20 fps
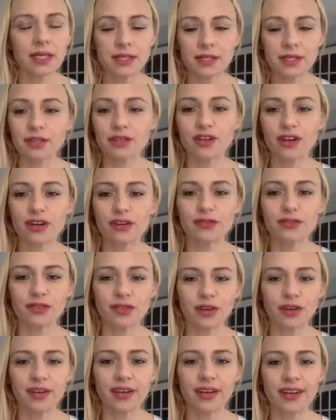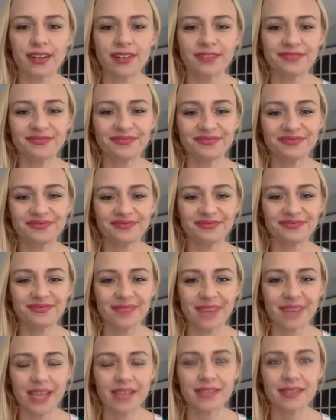a long journey.
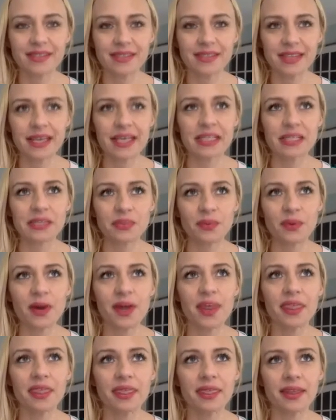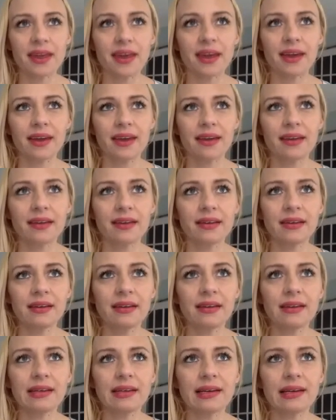That's one thing
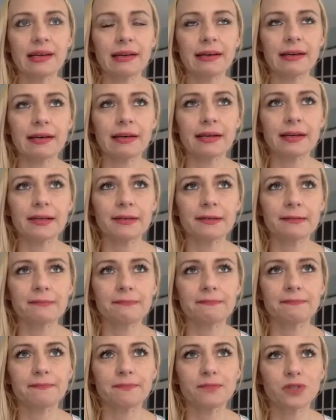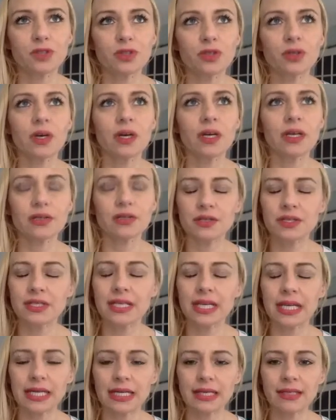to
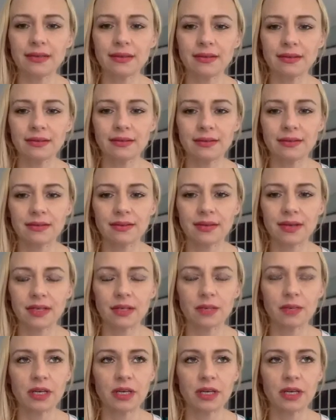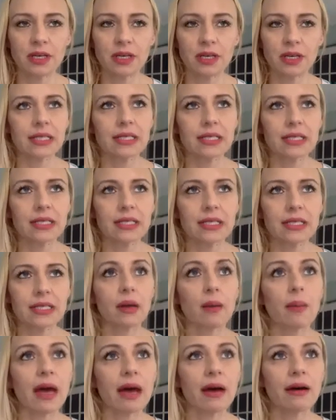understand and to be realistic
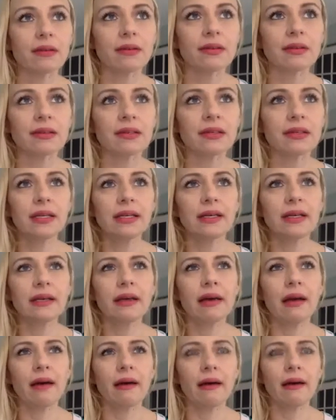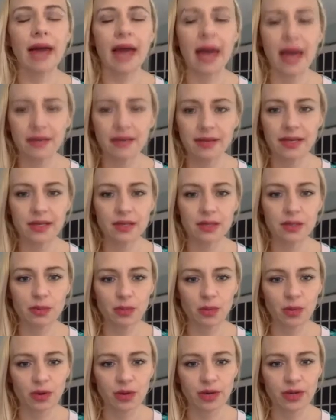about. Having
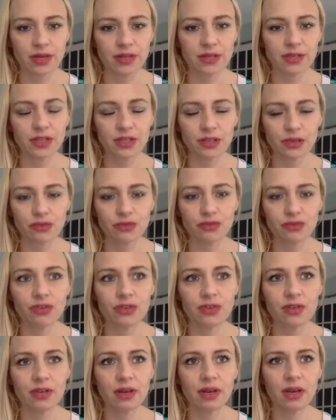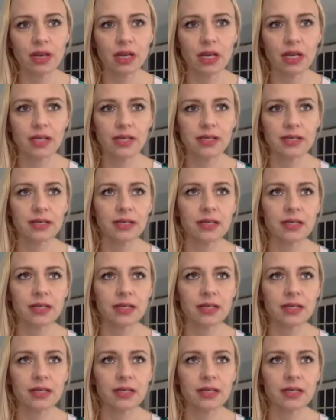support is huge, and